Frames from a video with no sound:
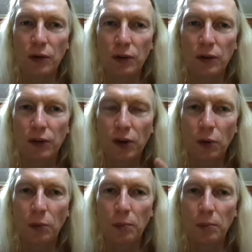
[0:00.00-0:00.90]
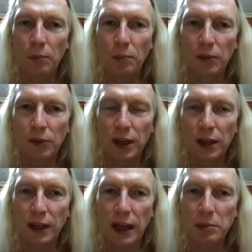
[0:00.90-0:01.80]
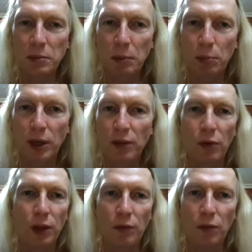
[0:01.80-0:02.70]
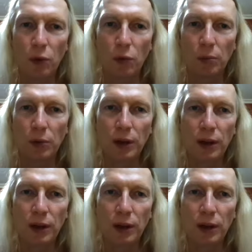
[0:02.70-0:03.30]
this whole skit came to me pretty fully formed.